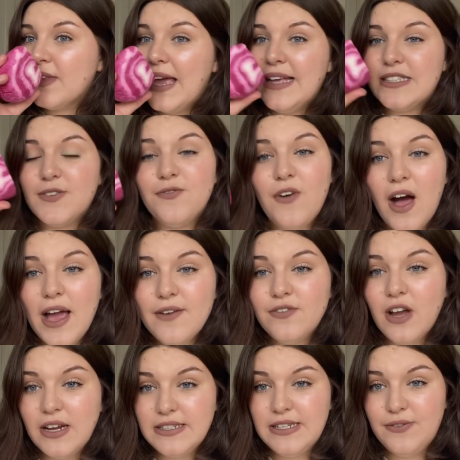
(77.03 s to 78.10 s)
It's
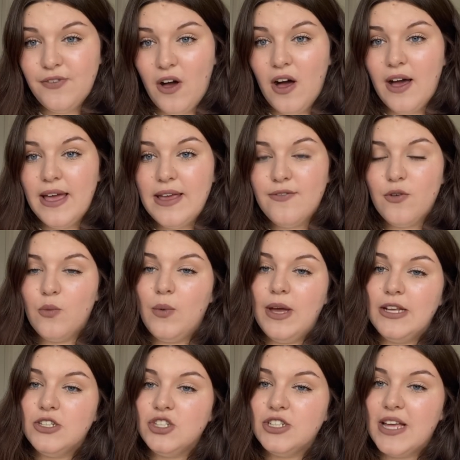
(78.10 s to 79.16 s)
$5.95,
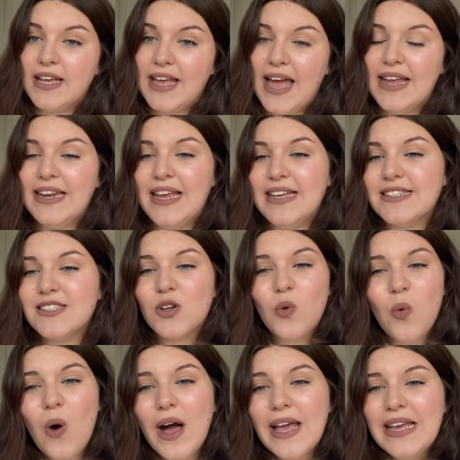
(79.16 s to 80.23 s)
which again is
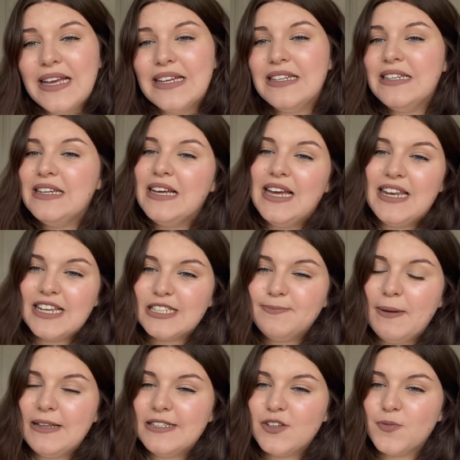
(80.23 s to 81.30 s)
quite an
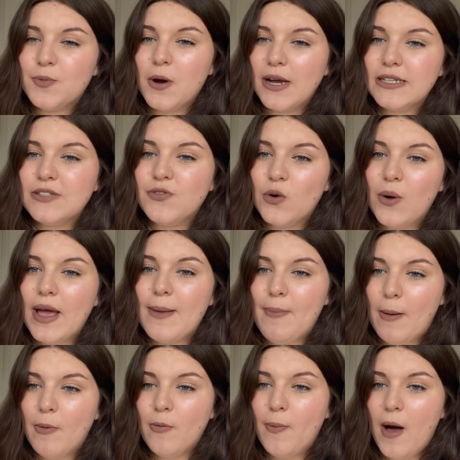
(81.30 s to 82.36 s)
expensive price for a
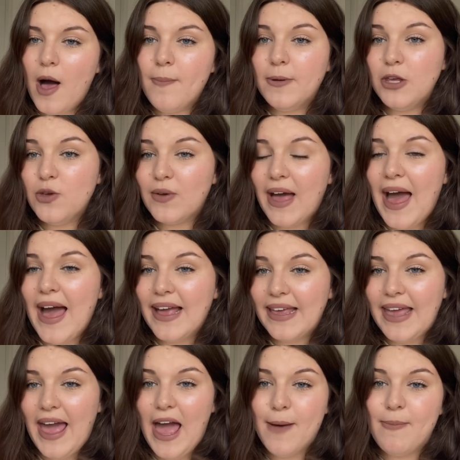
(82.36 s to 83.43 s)
bubble bar, but you can
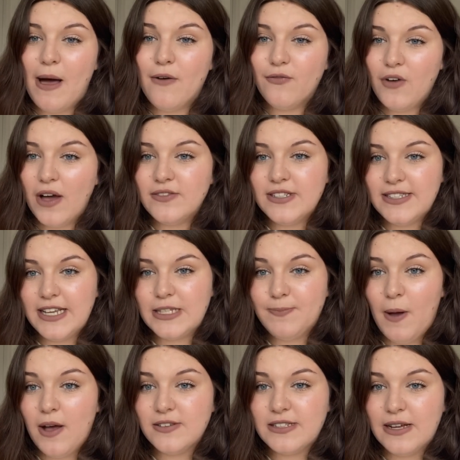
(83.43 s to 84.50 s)
get about 5 to 6
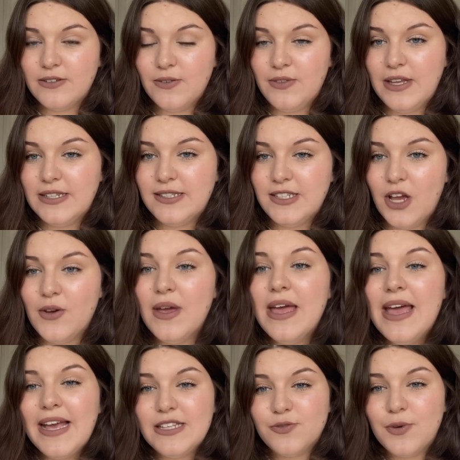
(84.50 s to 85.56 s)
baths out of this. So
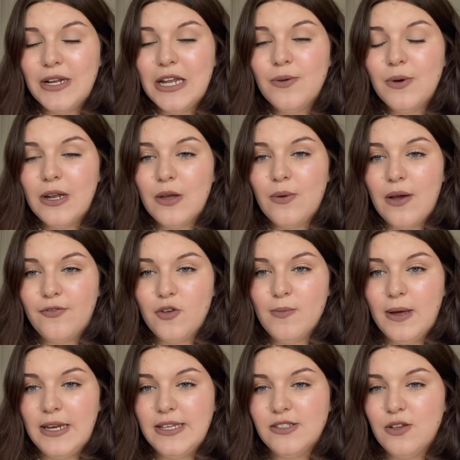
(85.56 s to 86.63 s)
it's really worth your
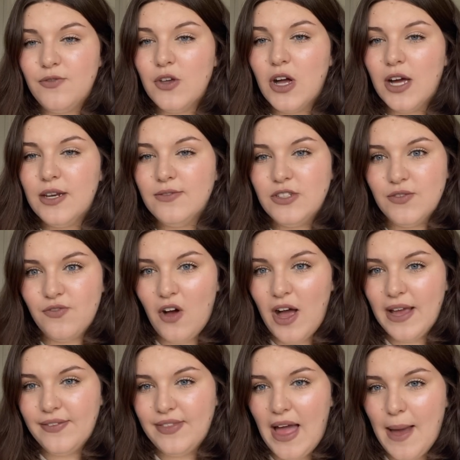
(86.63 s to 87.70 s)
money. So if you kind of
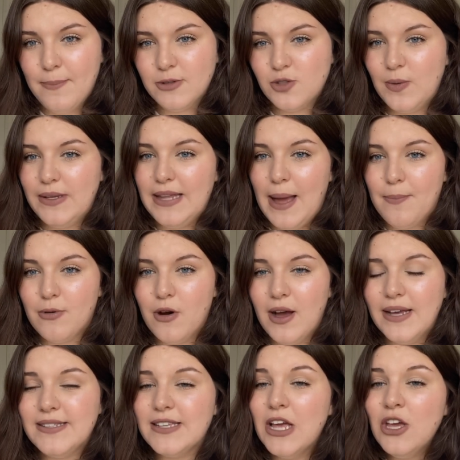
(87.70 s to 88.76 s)
divide that between that
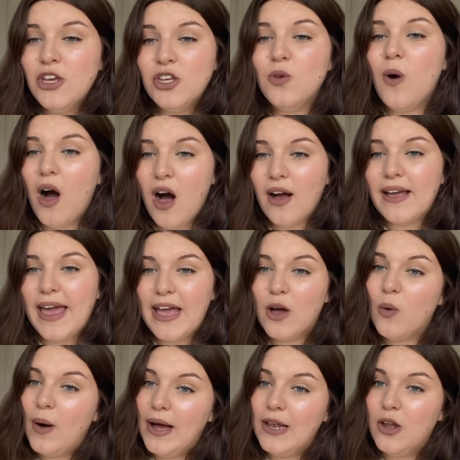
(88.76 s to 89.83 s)
price, you are getting
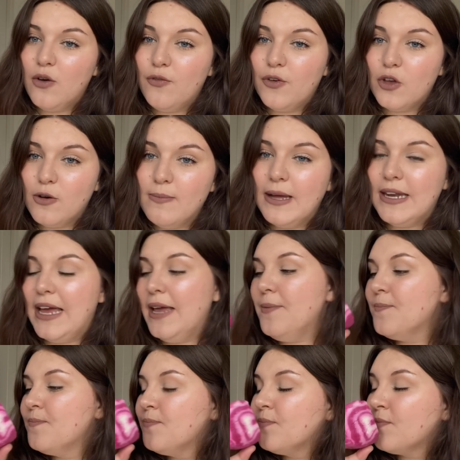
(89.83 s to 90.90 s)
quite a lot for your
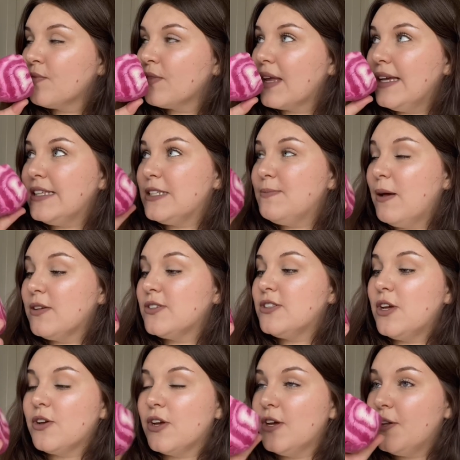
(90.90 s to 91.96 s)
money. It smells
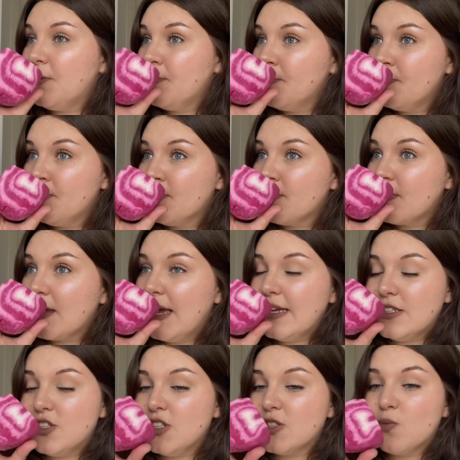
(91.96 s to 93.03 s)
so good.
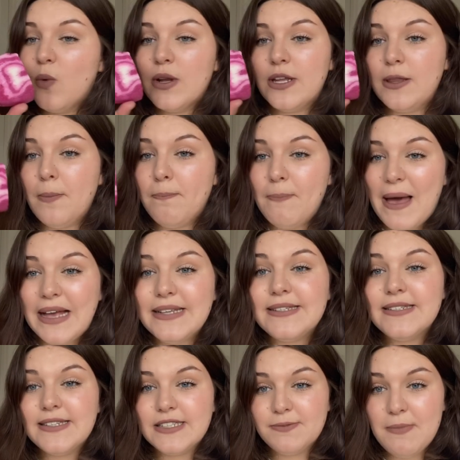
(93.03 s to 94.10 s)
It's just one of the
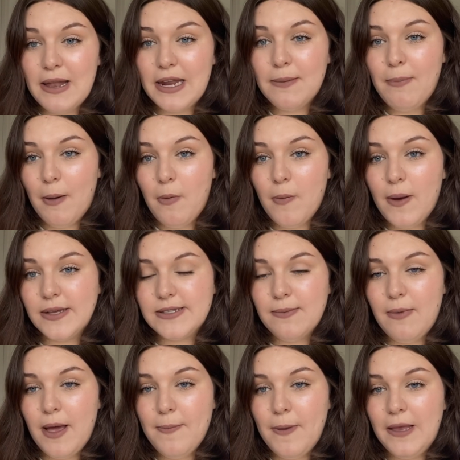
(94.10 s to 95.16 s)
best smelling bubble bars in
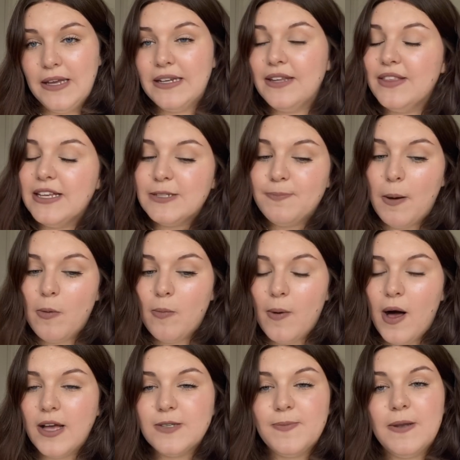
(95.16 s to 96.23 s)
my opinion. And this bubble
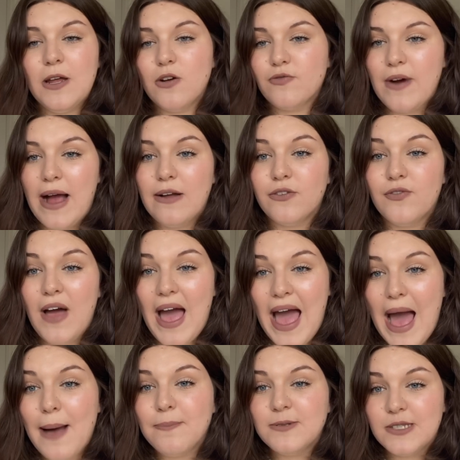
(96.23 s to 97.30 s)
bar has been around for
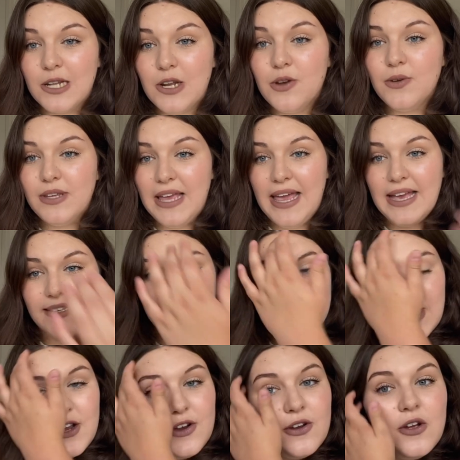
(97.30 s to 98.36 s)
absolute years.
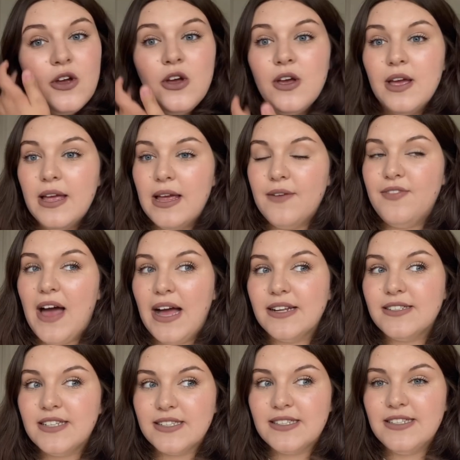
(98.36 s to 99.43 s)
So if
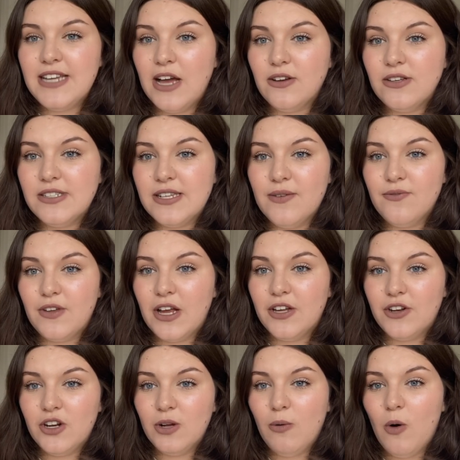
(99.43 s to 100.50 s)
that doesn't tell you something, I
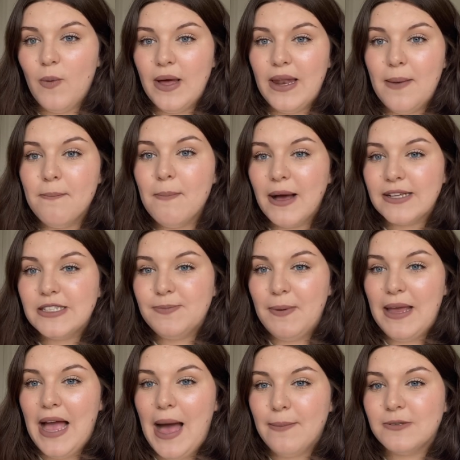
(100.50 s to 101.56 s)
don't know what will. It must
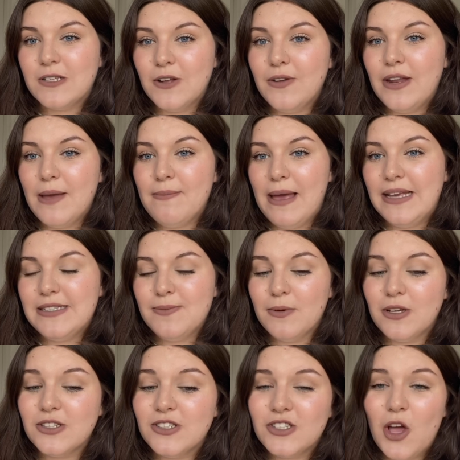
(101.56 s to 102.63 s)
be absolutely amazing
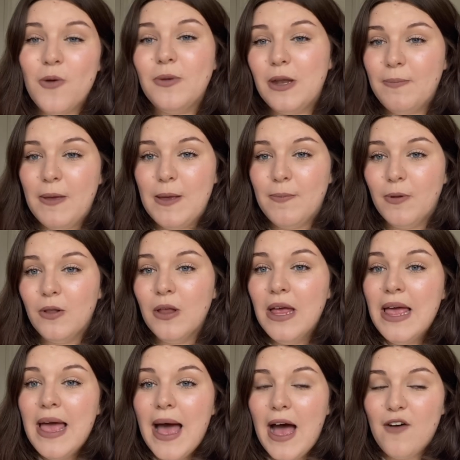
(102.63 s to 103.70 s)
because so many people
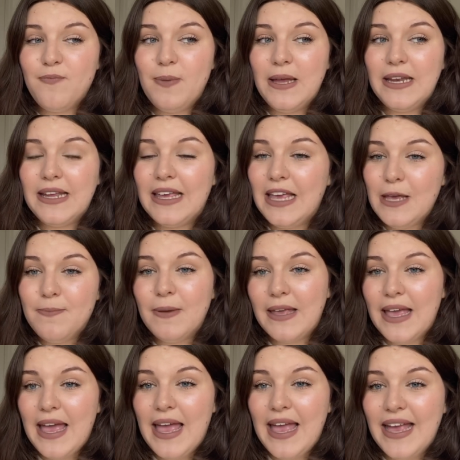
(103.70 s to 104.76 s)
have been
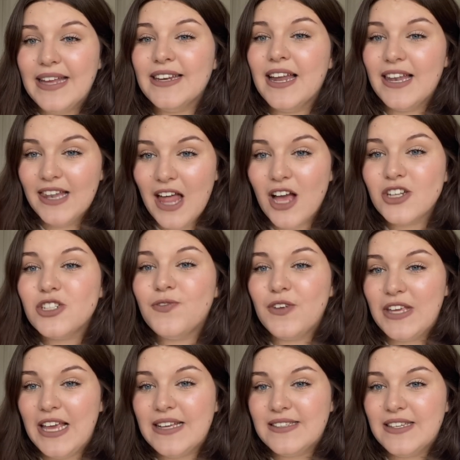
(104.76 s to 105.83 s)
keeping it in Lush for
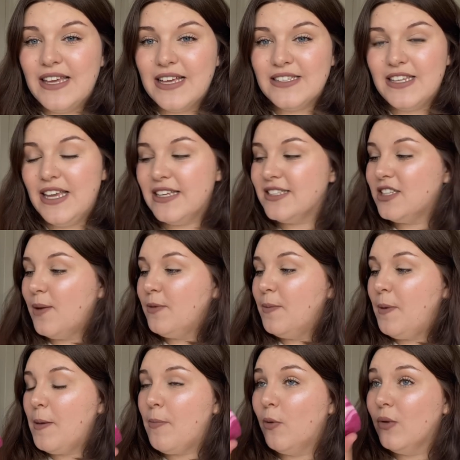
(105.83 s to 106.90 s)
years and years and years. So many
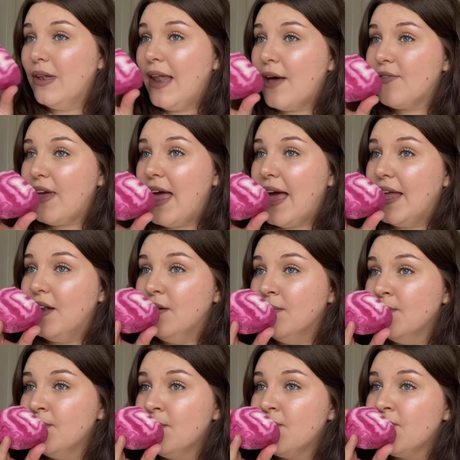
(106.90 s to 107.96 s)
people love it and
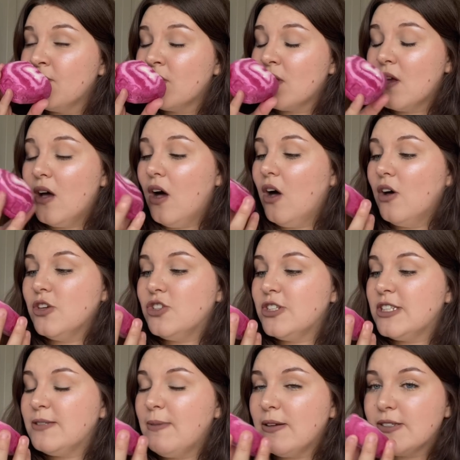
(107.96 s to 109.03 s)
it
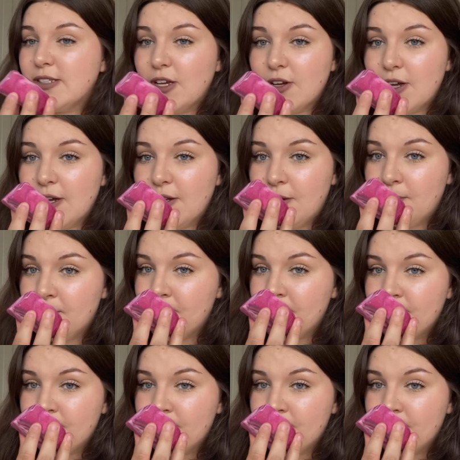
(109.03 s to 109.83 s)
just smells so good.